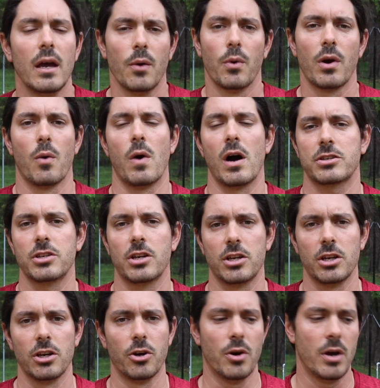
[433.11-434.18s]
what I want you to
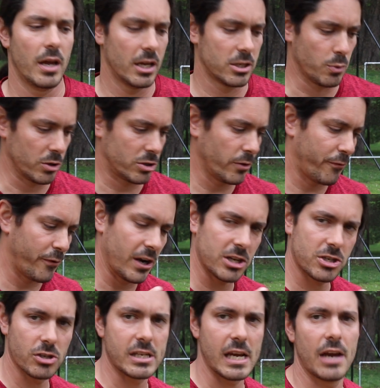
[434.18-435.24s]
do is once you
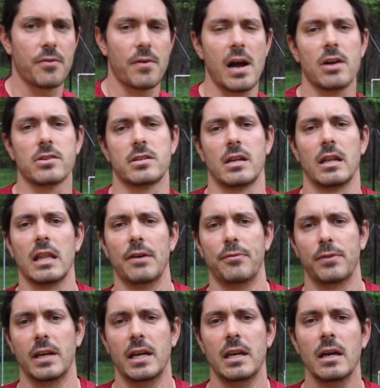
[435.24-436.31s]
finish your 10 rounds in the left
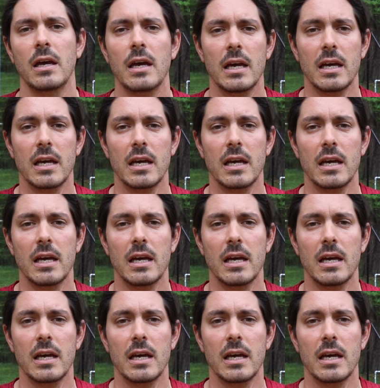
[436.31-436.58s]
lead,